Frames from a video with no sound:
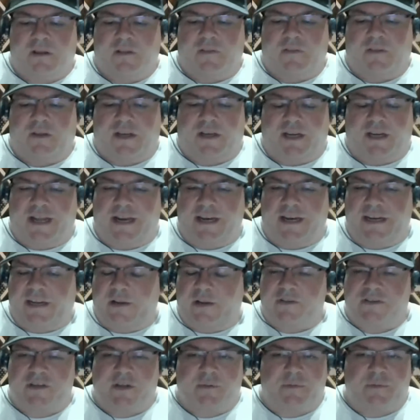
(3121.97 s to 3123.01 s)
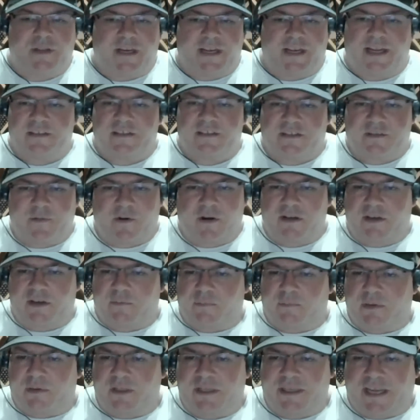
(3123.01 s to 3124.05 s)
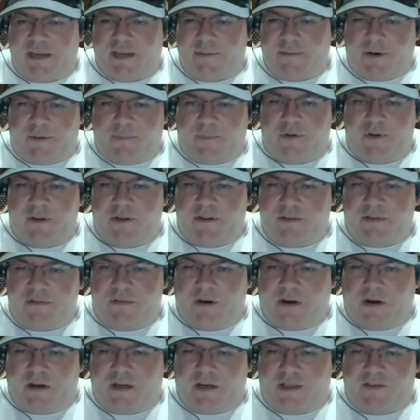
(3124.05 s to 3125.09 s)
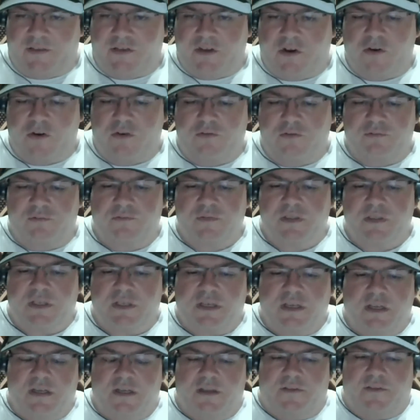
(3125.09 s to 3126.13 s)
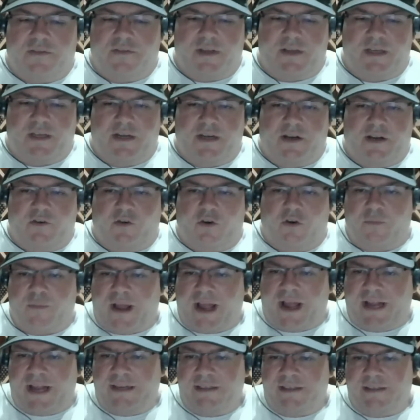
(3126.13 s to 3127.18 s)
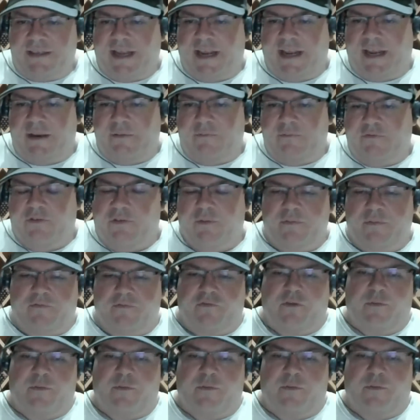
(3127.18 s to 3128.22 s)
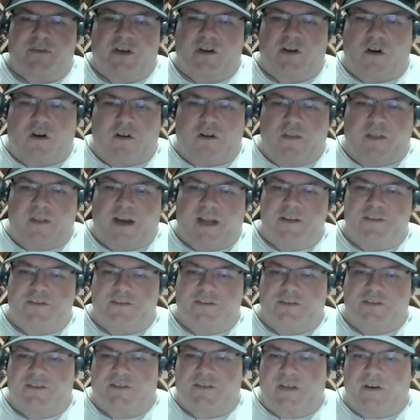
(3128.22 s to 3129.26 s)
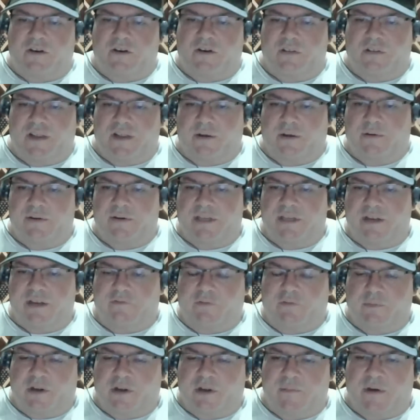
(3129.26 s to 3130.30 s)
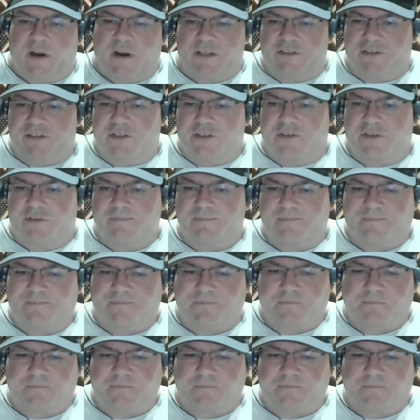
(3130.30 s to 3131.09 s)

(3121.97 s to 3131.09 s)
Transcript: the Connecticut was something that Esteban completely came up with on his own. The uh, Cro-Magnon came from from a cigar that I used to sell that I would get from Camacho.